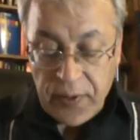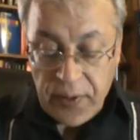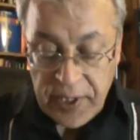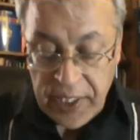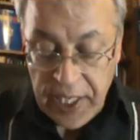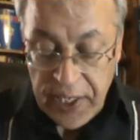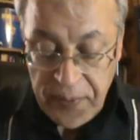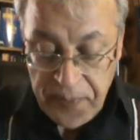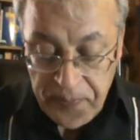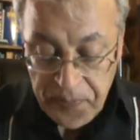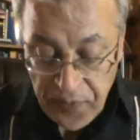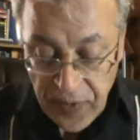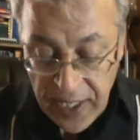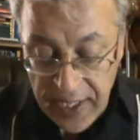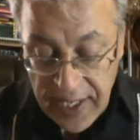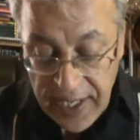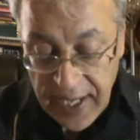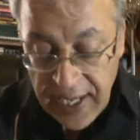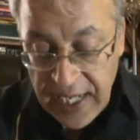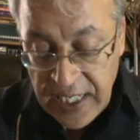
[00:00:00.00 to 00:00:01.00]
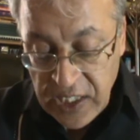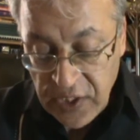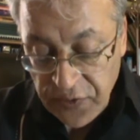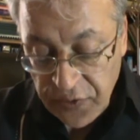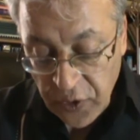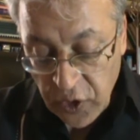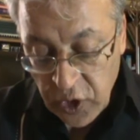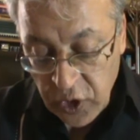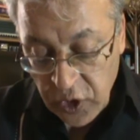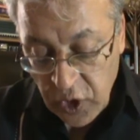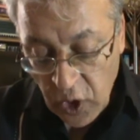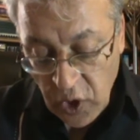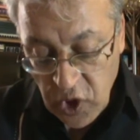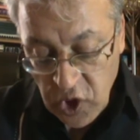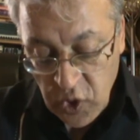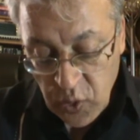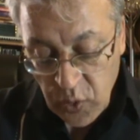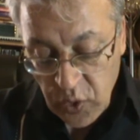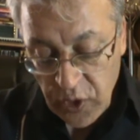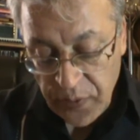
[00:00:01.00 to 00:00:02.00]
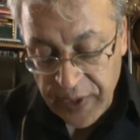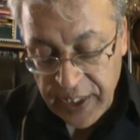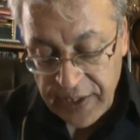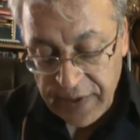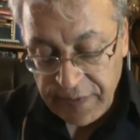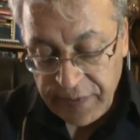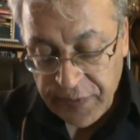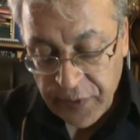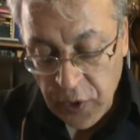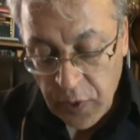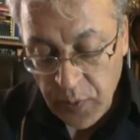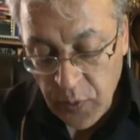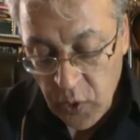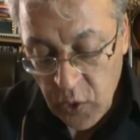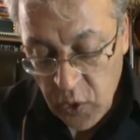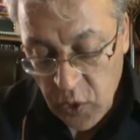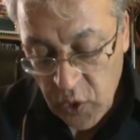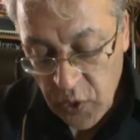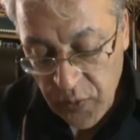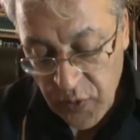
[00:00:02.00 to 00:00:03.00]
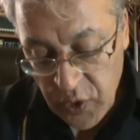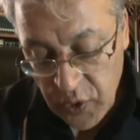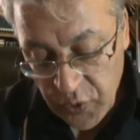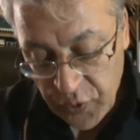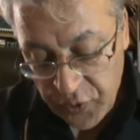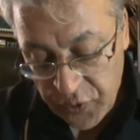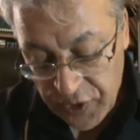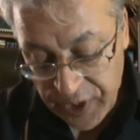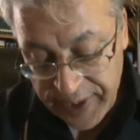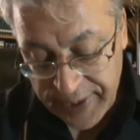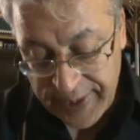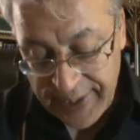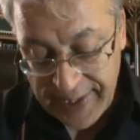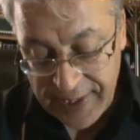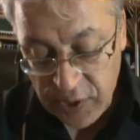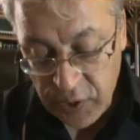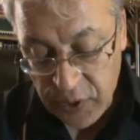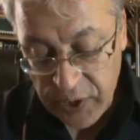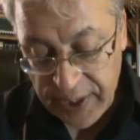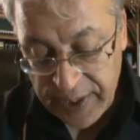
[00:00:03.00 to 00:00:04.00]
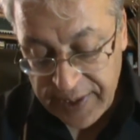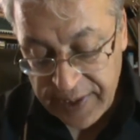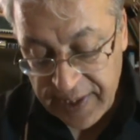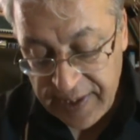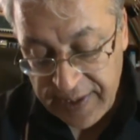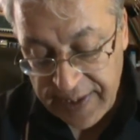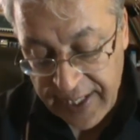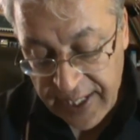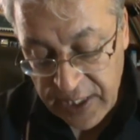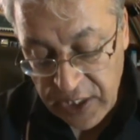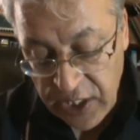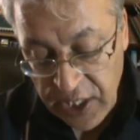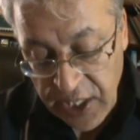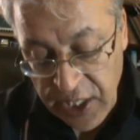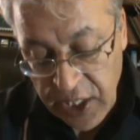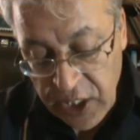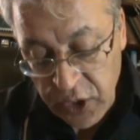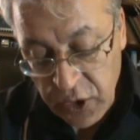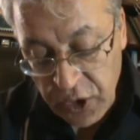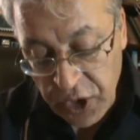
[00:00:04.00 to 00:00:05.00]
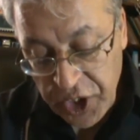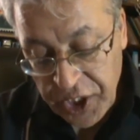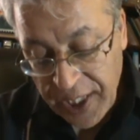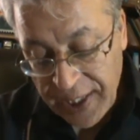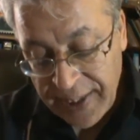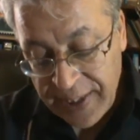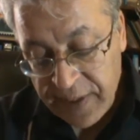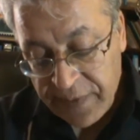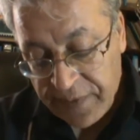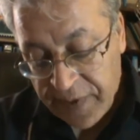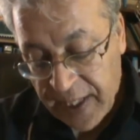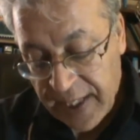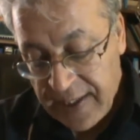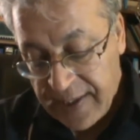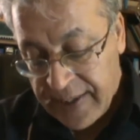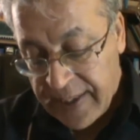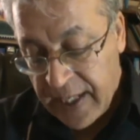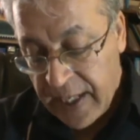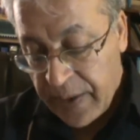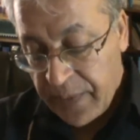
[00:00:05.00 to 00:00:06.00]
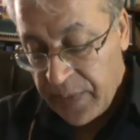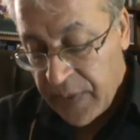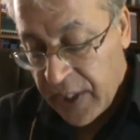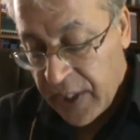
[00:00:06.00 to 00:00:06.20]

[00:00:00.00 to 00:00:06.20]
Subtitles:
Okay, as for those women from whom you fear disloyalty, then you shall advise them,